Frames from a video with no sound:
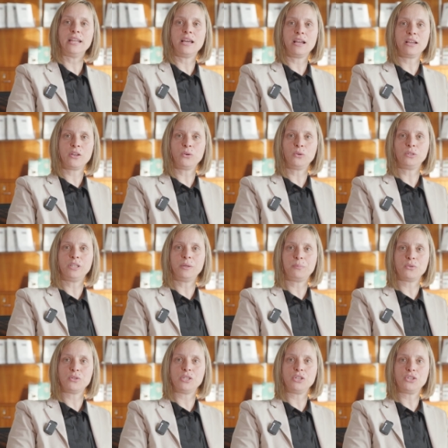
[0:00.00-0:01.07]
and I hold the
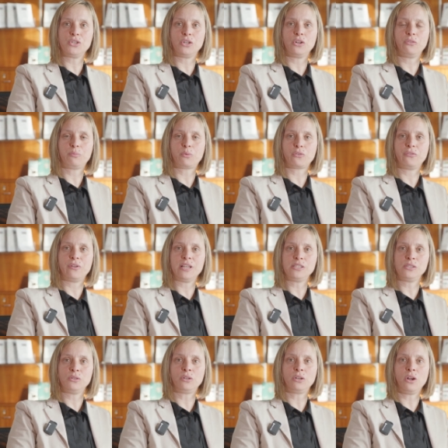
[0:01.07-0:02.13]
position of
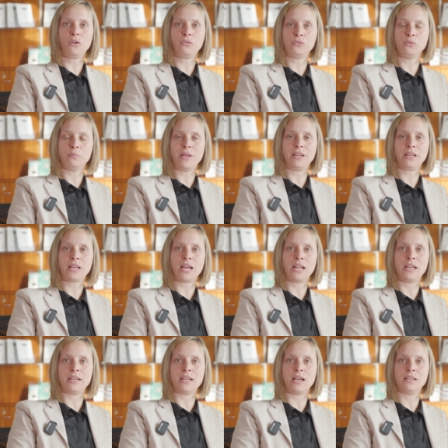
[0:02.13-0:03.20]
Professor of
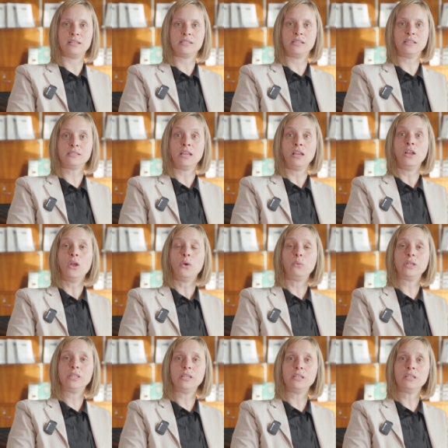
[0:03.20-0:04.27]
Numerical Analysis
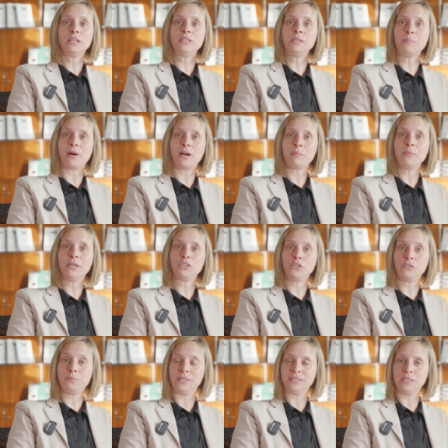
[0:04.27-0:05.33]
within the Department
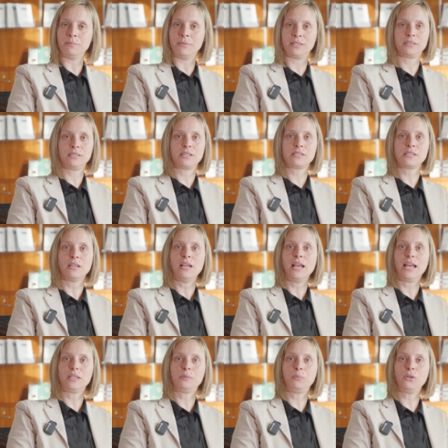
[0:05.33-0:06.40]
of Mathematics
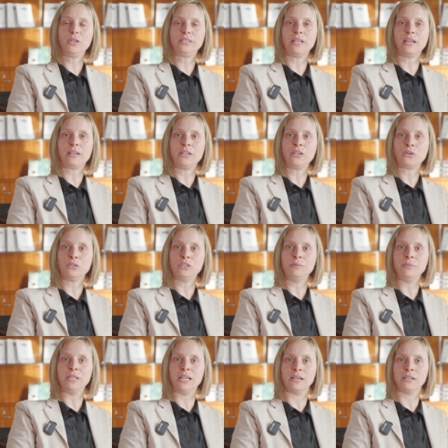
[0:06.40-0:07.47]
at Politecnico di
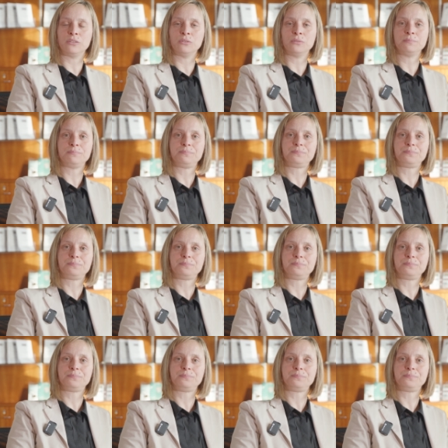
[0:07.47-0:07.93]
Milano.